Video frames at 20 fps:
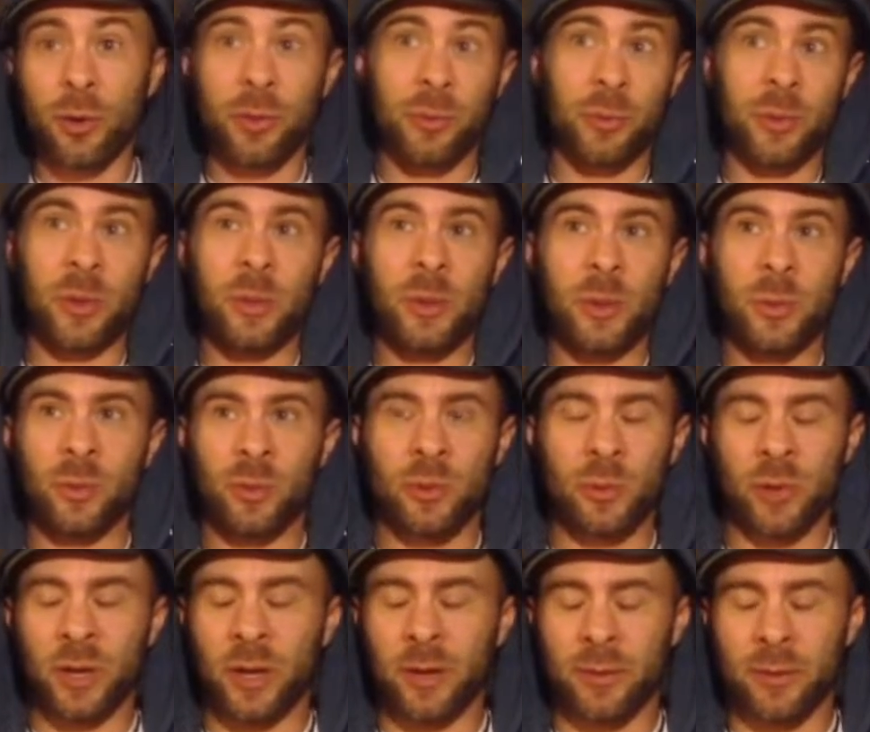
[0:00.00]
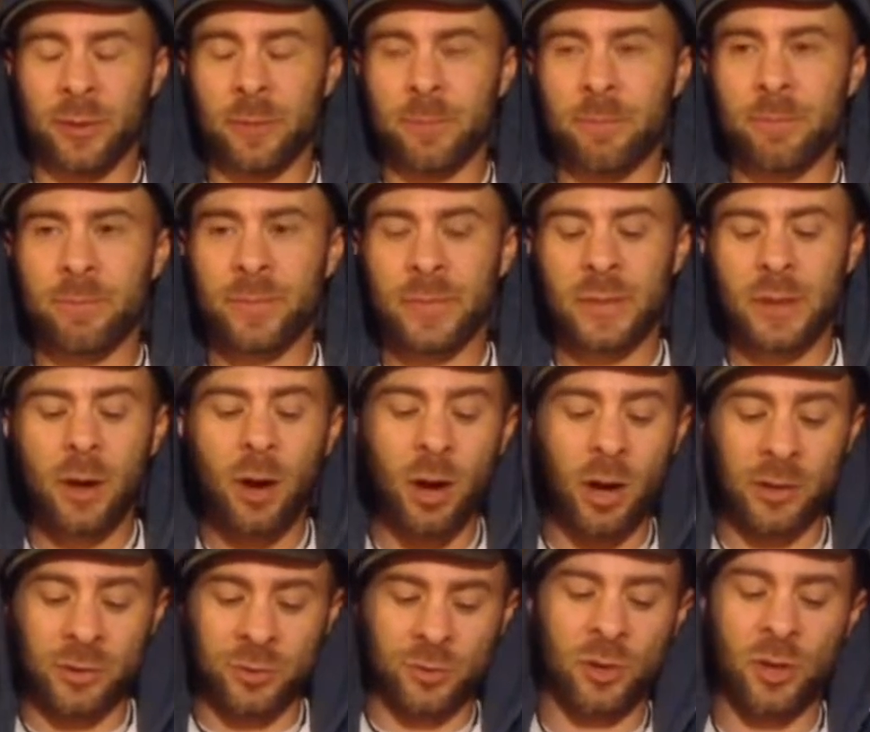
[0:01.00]
or 3 people or whatever
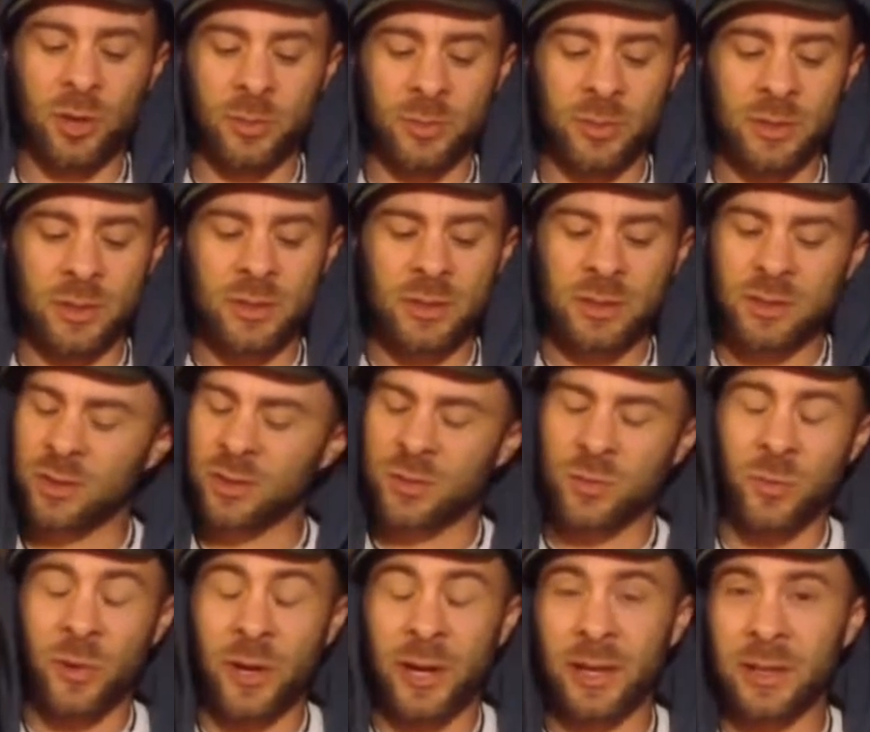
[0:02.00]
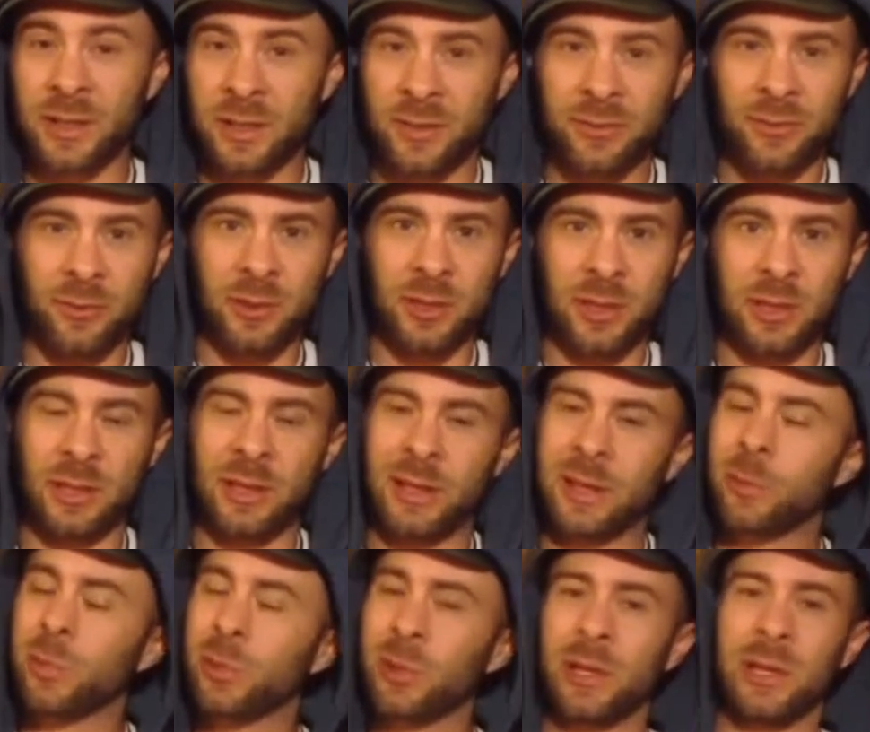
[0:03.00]
on drums is just way different than
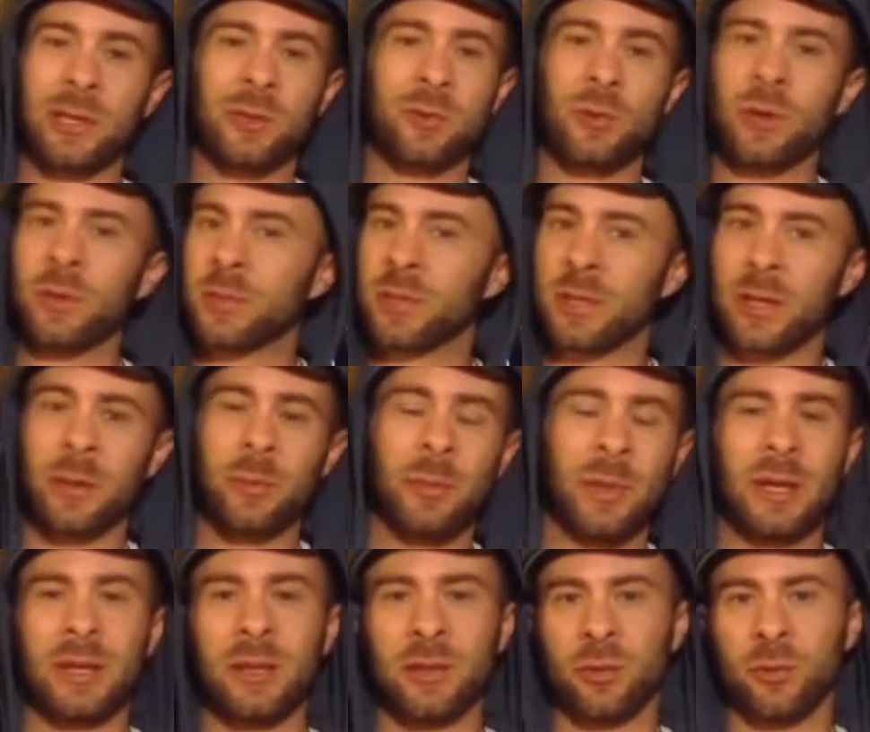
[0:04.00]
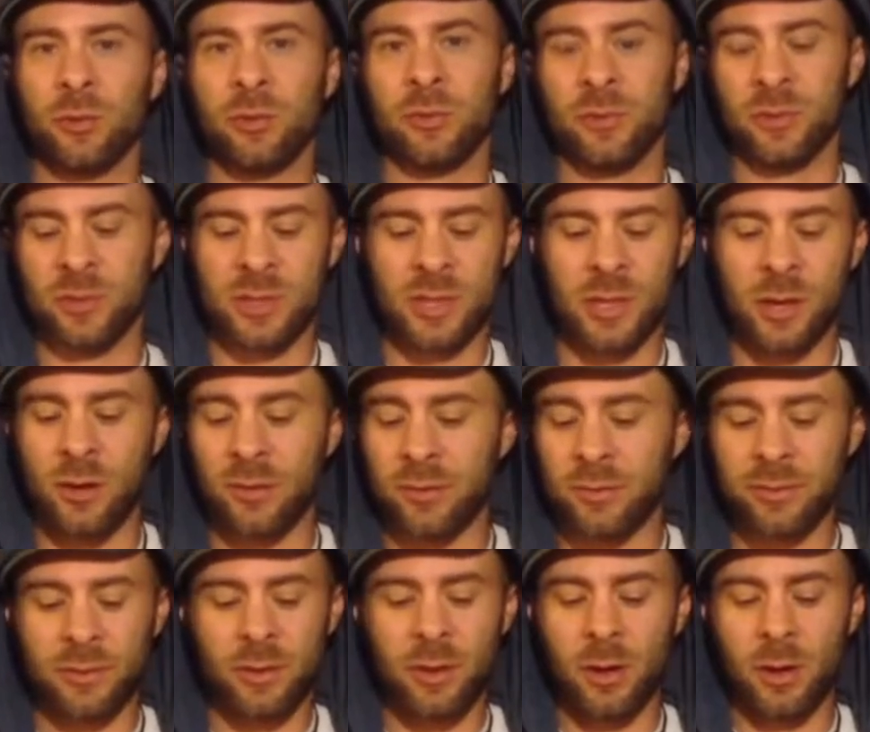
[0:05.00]
like playing drum set and making the groove
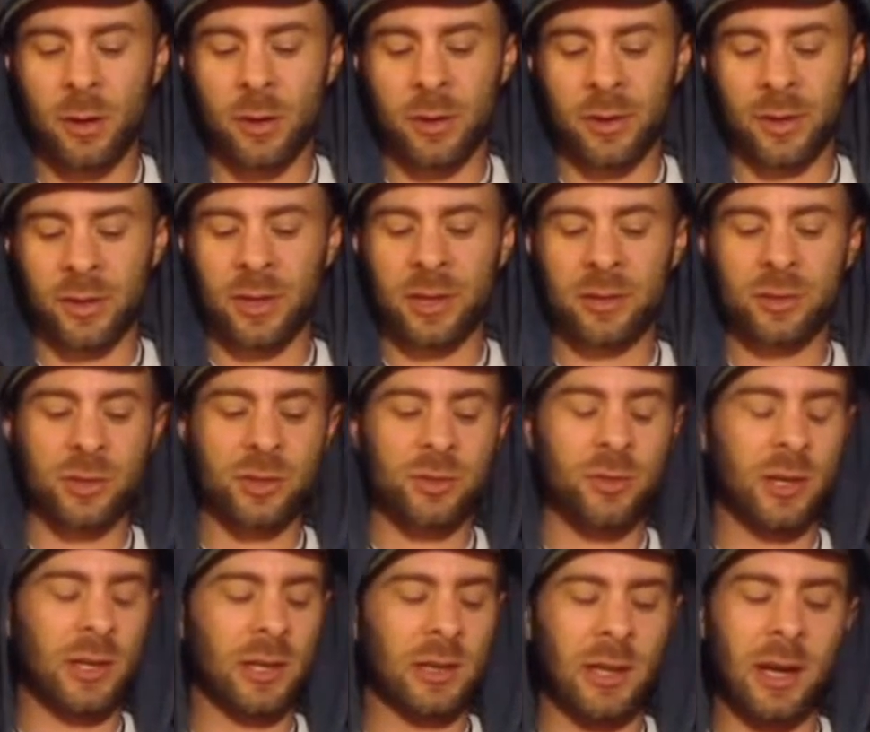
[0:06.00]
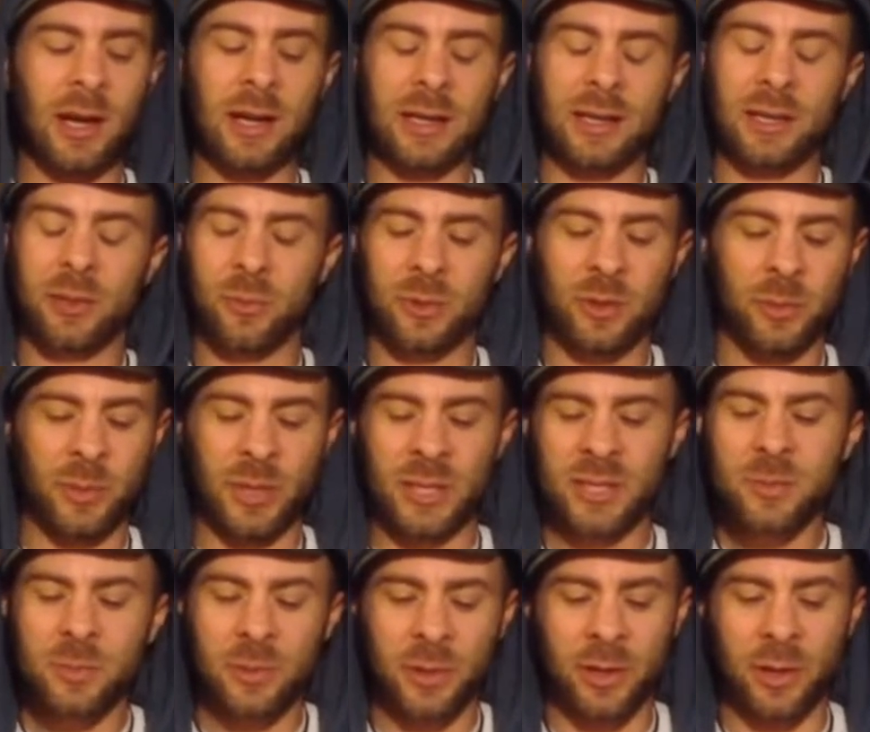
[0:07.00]
yourself. You're not just trying to lock in with the
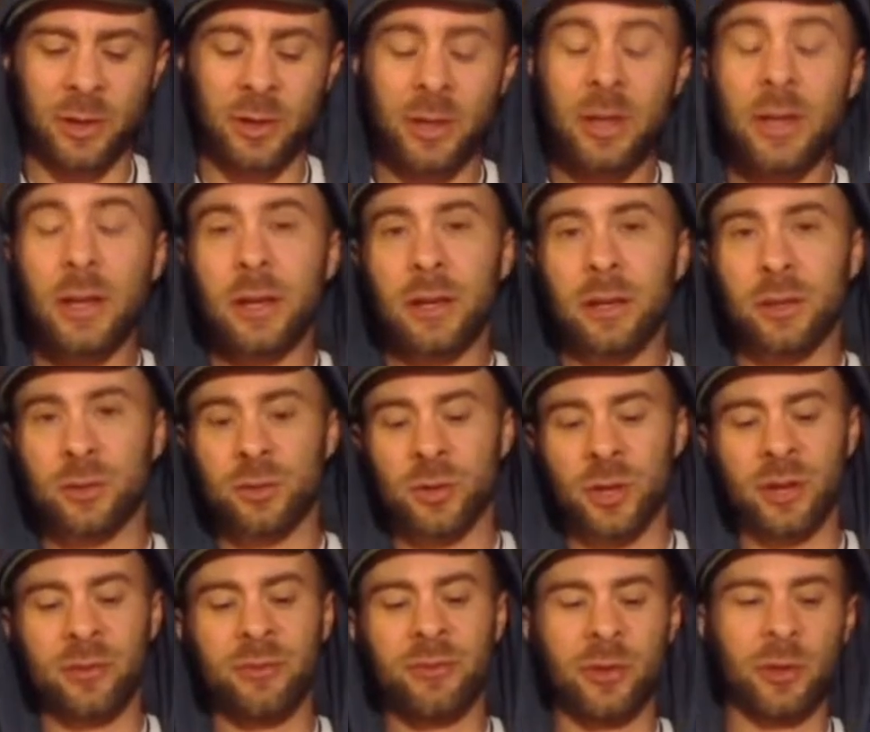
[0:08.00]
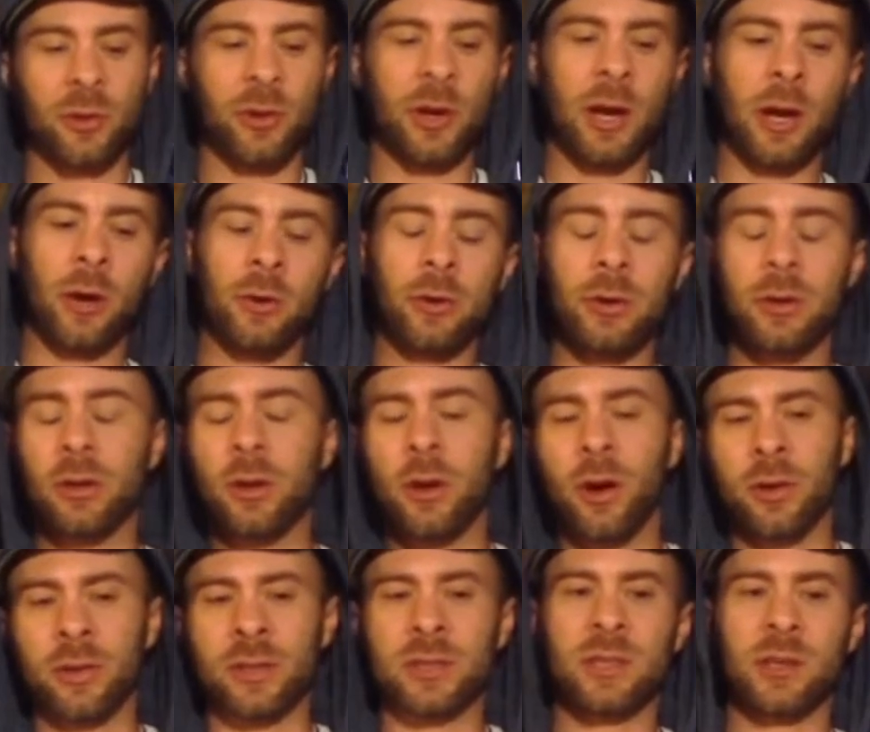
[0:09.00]
bass player, you're trying to figure out
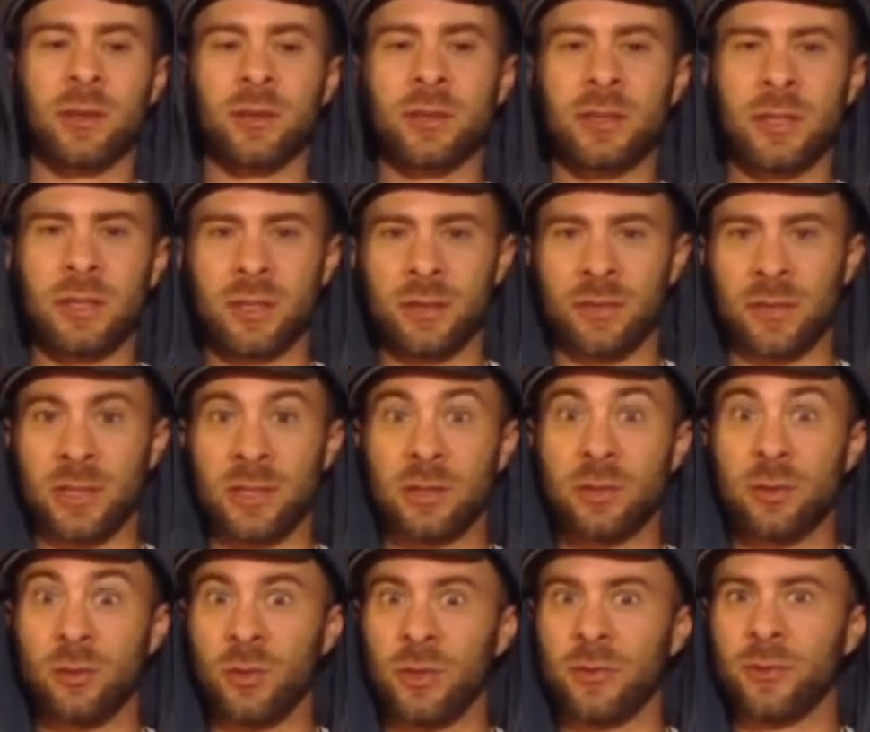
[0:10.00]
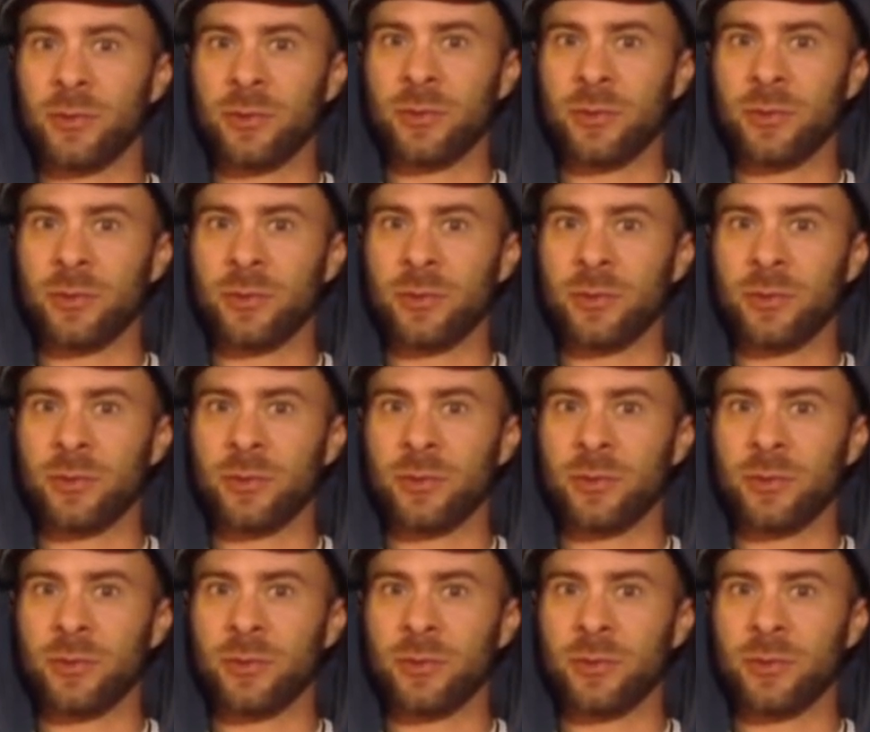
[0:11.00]
all the subtleties of these 2